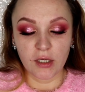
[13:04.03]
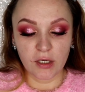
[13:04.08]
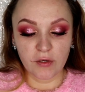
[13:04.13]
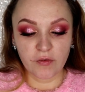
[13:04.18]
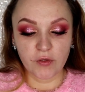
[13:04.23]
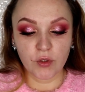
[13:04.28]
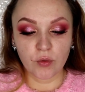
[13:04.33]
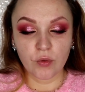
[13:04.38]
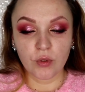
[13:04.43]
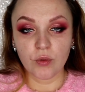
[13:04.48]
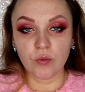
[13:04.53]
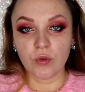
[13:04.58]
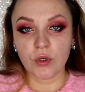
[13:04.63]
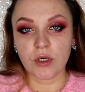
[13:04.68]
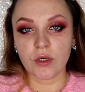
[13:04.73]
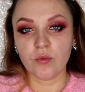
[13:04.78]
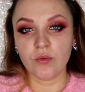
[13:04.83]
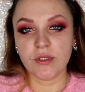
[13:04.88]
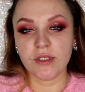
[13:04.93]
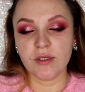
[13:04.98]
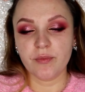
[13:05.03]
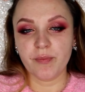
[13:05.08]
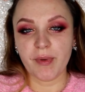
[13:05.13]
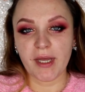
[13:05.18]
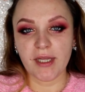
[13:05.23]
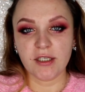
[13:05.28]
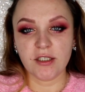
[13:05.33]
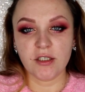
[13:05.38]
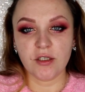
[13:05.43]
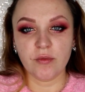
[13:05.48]
If you will work with a
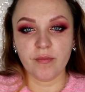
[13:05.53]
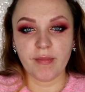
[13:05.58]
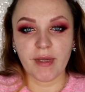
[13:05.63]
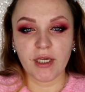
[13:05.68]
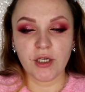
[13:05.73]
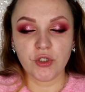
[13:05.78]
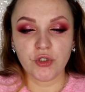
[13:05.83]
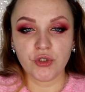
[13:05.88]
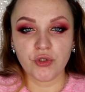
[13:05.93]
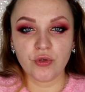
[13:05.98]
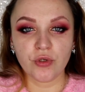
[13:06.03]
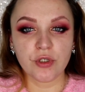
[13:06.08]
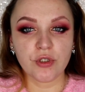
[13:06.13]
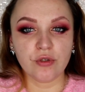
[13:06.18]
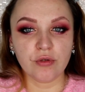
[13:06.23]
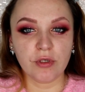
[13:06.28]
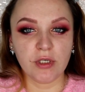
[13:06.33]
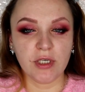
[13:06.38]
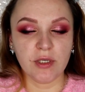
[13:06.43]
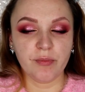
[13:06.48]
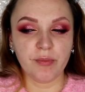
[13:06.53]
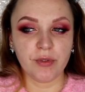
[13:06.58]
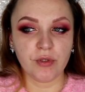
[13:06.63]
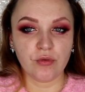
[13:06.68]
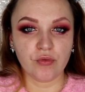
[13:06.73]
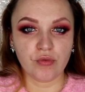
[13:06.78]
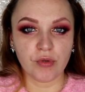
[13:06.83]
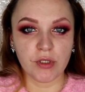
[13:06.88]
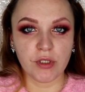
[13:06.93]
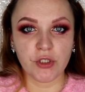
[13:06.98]
pencil, make sure to keep
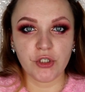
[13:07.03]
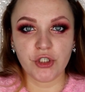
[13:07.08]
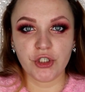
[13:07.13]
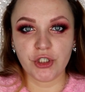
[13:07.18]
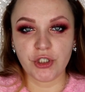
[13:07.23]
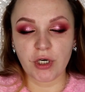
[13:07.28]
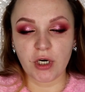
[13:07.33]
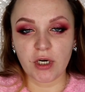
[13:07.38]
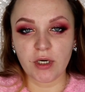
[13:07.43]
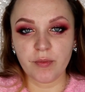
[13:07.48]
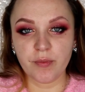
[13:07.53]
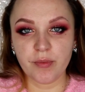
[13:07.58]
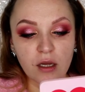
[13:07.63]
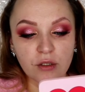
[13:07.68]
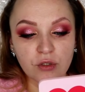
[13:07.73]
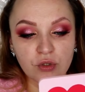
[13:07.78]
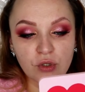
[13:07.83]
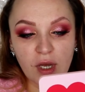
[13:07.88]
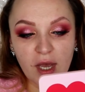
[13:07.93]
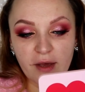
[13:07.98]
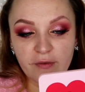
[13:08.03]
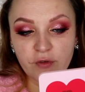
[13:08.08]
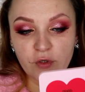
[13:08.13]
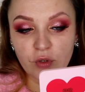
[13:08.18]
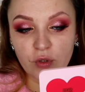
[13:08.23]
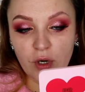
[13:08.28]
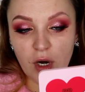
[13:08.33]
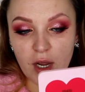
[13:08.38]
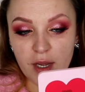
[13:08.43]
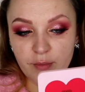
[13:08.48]
it really sharp to
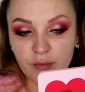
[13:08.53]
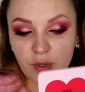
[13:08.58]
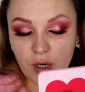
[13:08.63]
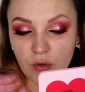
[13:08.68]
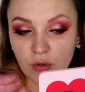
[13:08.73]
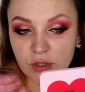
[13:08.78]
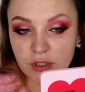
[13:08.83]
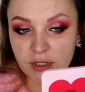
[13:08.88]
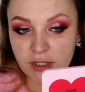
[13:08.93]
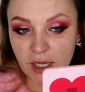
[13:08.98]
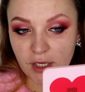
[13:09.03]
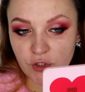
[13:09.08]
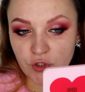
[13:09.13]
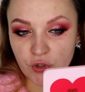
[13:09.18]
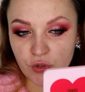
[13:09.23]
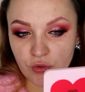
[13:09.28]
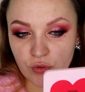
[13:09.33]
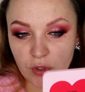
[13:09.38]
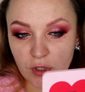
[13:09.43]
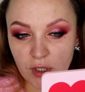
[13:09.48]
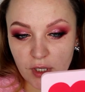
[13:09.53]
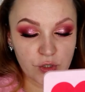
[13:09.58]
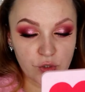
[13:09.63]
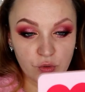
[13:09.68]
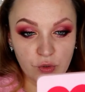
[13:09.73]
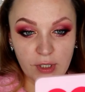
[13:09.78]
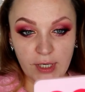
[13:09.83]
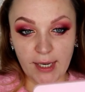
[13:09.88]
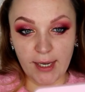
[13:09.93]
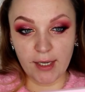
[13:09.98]
have your eyebrow as natural
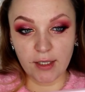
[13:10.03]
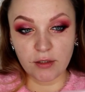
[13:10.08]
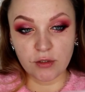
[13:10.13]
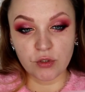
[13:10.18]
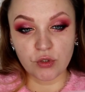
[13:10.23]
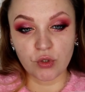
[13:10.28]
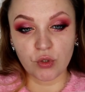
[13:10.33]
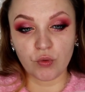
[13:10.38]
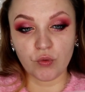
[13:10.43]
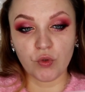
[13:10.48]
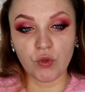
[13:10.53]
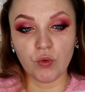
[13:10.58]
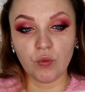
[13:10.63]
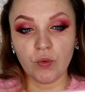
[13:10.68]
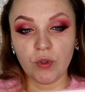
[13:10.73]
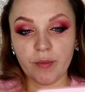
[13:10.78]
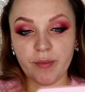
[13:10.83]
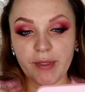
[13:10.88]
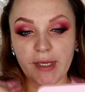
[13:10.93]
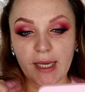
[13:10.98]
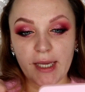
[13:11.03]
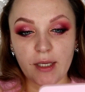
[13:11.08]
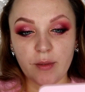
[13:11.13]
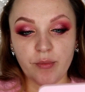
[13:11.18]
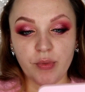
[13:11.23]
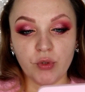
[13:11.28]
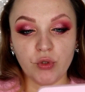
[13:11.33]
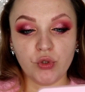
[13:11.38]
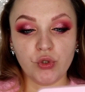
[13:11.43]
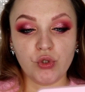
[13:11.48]
as you can, so you will be
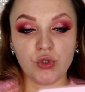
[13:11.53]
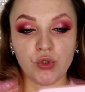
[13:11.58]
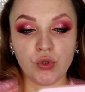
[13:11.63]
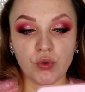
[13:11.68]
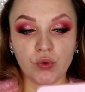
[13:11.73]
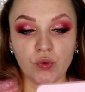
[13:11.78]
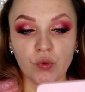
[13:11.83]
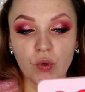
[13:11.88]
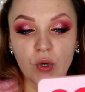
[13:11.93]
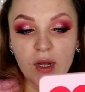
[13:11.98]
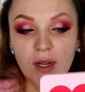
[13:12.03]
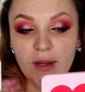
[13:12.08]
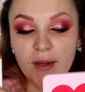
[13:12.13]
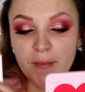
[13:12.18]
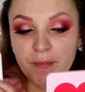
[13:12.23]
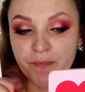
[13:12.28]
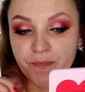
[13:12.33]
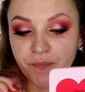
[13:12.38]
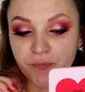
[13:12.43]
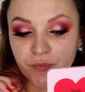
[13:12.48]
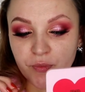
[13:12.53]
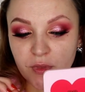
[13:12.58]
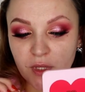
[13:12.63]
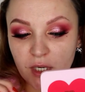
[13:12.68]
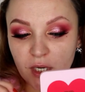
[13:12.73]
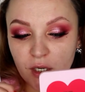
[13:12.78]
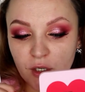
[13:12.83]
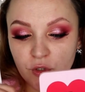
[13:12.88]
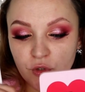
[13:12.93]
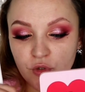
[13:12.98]
able to
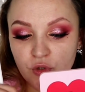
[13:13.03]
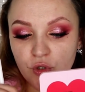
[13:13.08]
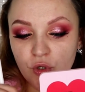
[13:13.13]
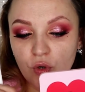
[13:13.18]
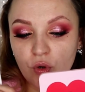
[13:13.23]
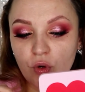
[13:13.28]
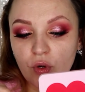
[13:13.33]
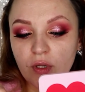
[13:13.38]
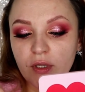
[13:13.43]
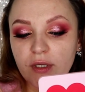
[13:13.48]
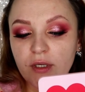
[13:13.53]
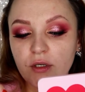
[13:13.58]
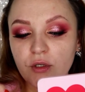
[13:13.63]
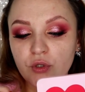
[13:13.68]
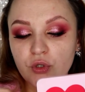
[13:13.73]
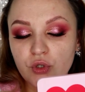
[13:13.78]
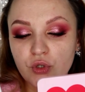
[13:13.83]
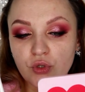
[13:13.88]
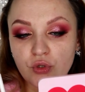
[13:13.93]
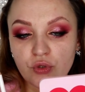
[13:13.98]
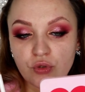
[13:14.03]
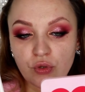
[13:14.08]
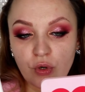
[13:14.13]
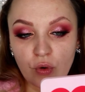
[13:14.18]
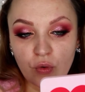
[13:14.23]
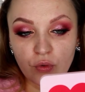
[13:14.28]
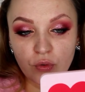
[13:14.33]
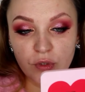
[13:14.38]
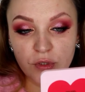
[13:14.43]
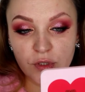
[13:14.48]
draw little
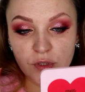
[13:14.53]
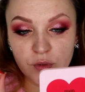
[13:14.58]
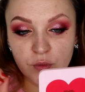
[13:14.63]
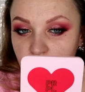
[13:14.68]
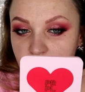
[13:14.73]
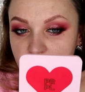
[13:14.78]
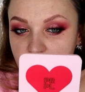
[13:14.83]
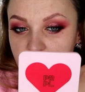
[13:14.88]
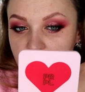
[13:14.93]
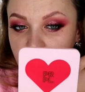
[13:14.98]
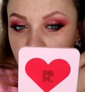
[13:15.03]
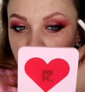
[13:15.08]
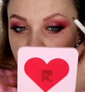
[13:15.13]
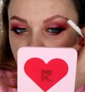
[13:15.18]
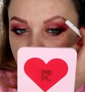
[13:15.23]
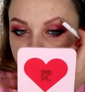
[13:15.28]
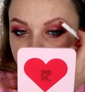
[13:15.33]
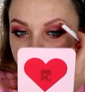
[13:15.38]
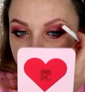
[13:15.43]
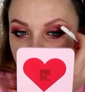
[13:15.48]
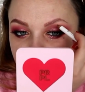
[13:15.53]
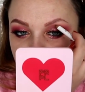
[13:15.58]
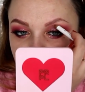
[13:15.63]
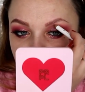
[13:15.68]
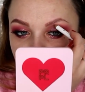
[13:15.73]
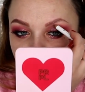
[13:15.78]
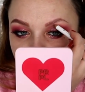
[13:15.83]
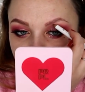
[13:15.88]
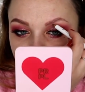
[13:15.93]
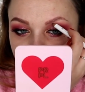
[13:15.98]
strokes with the
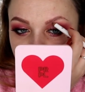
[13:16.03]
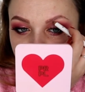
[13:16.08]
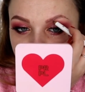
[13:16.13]
pencil.